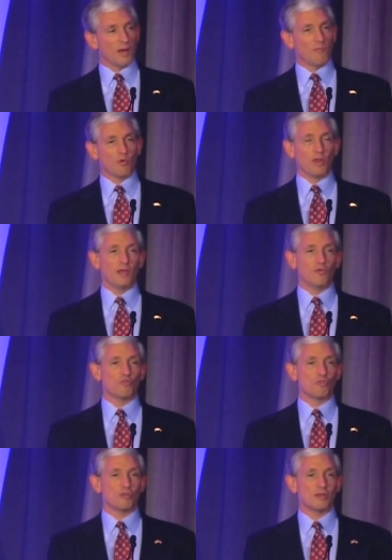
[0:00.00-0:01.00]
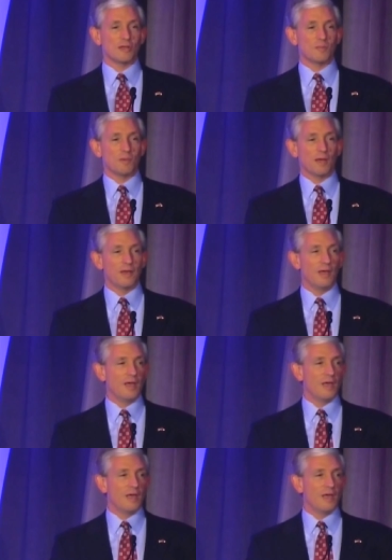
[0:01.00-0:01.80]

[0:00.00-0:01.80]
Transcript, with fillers: I'm really interested in, but